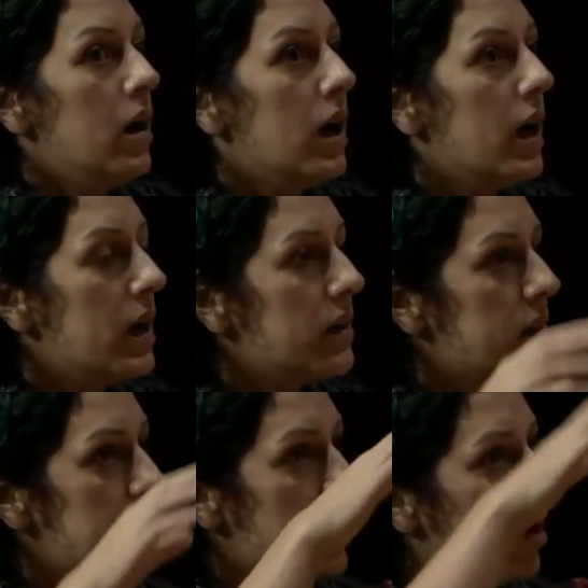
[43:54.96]
And
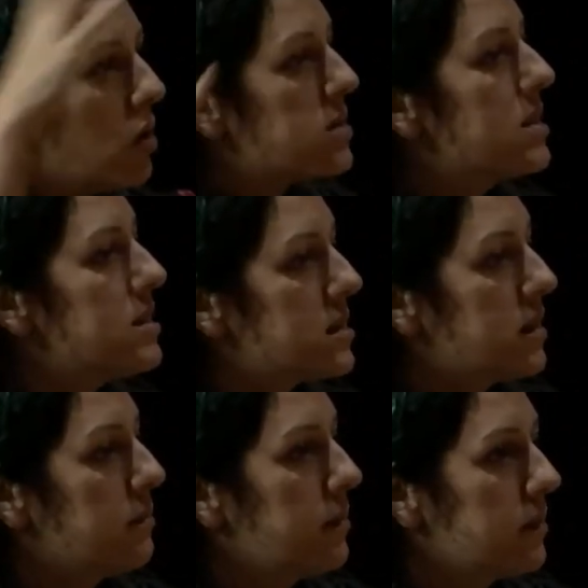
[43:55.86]
there's a whole
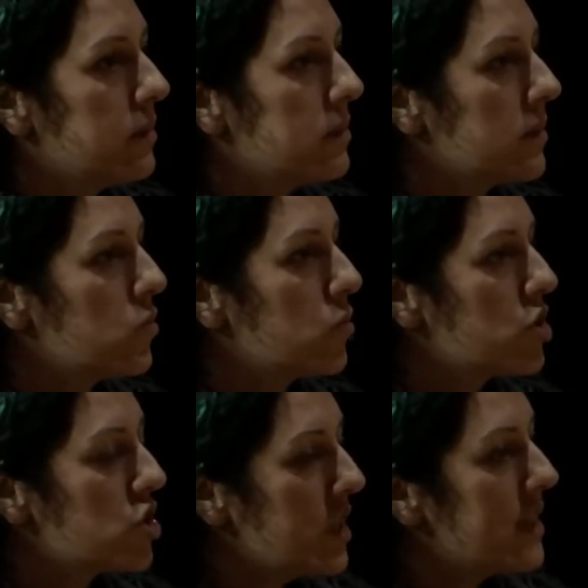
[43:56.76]
system
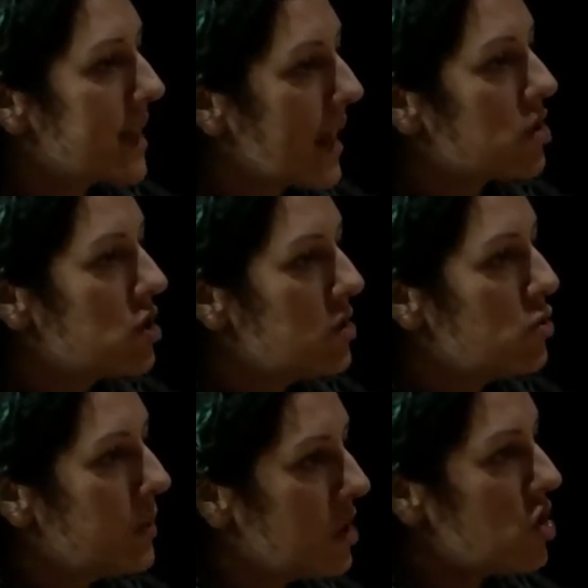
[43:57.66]
which needs actually to
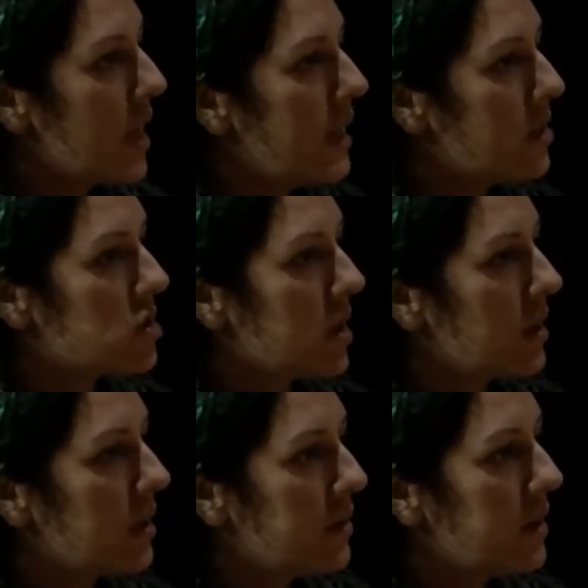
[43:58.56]
be changed.
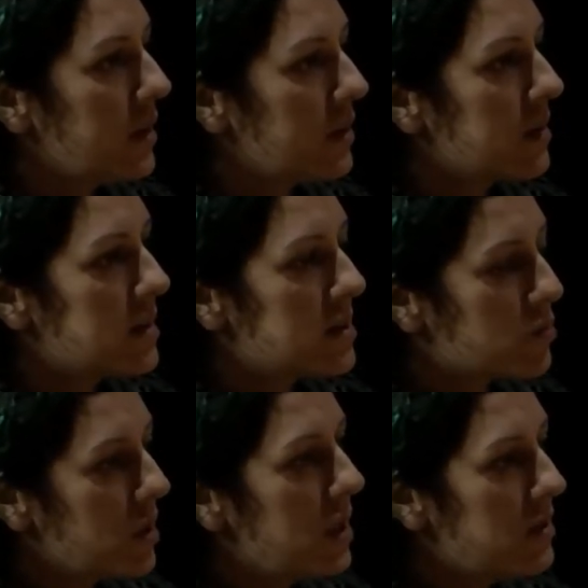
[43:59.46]
I think it's
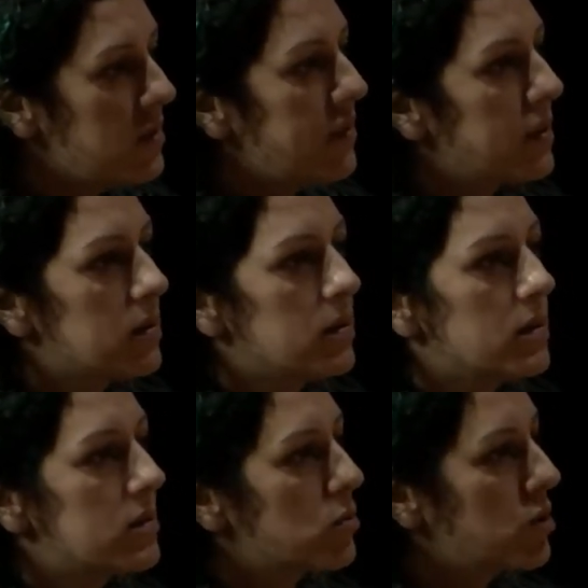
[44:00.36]
really
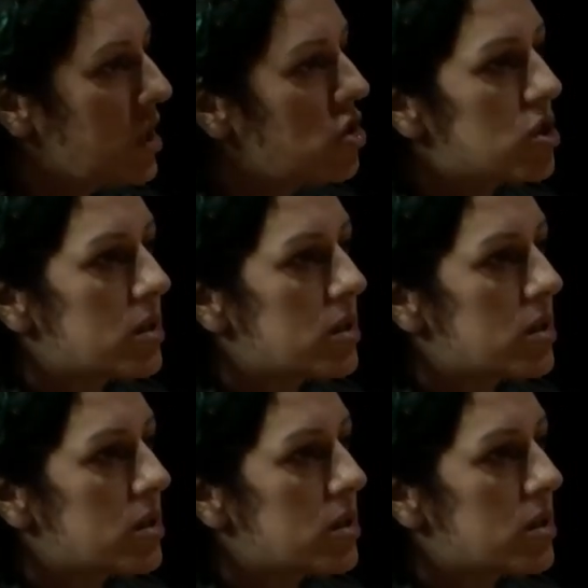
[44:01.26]
difficult to teach